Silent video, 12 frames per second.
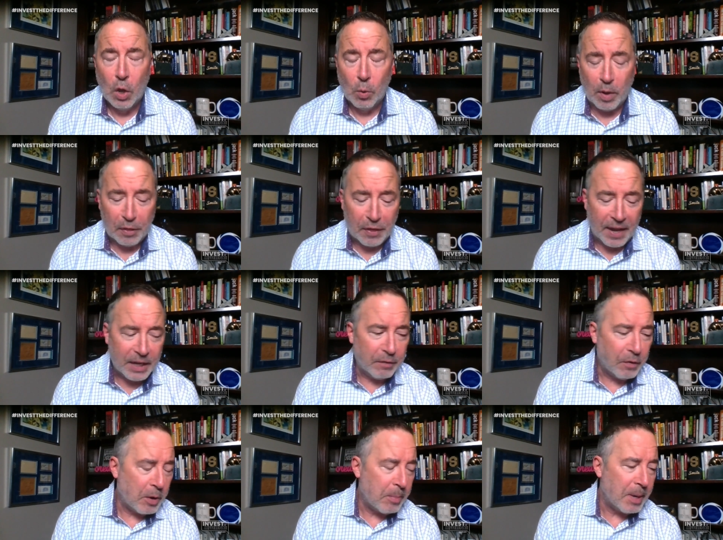Well, thank you
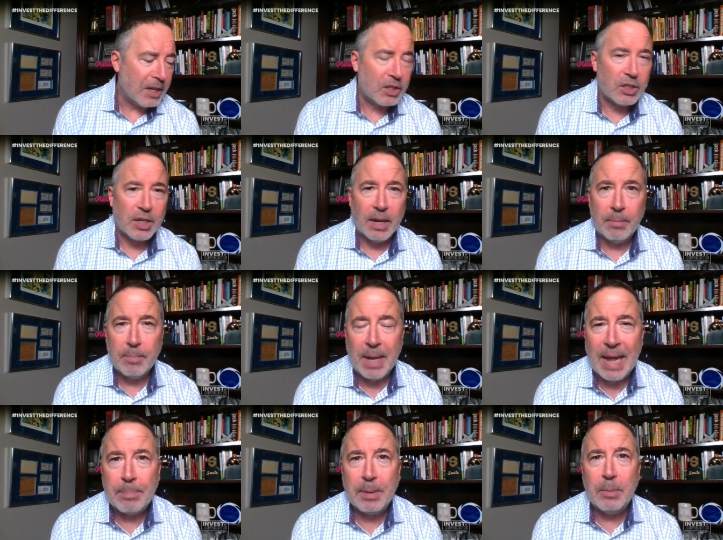very much. I'm
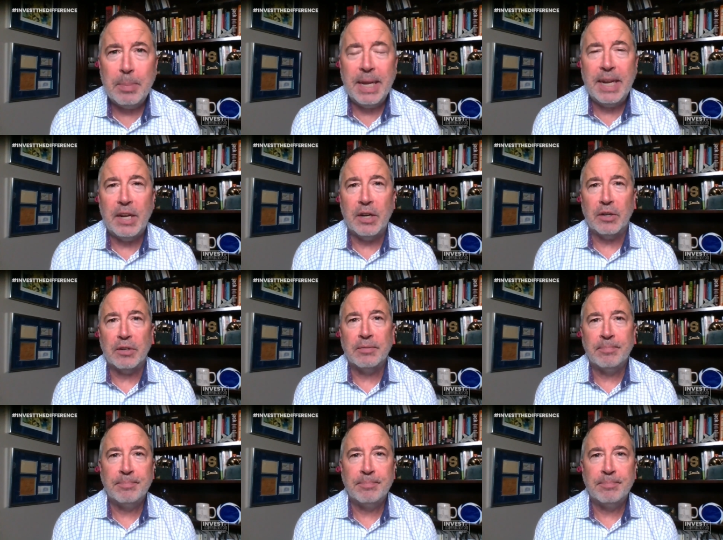happy to be here.